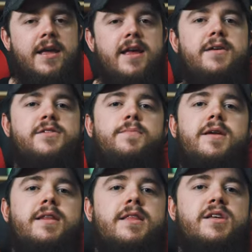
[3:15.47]
He
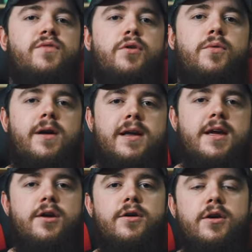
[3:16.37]
submitted this photo right
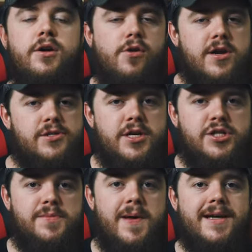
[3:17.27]
here.
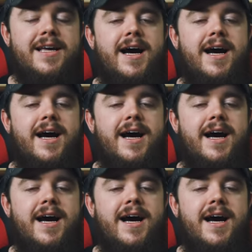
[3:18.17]
Congratulations, Max.